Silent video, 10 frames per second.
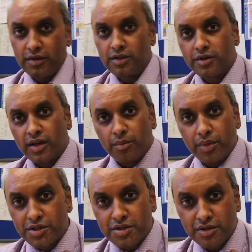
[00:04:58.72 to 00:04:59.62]
doing up
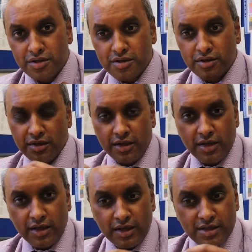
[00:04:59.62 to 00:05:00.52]
buttons,
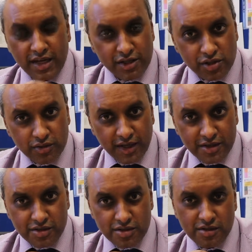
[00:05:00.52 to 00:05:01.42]
tying
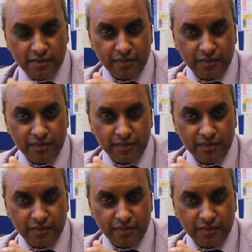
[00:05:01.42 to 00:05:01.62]
shoelaces.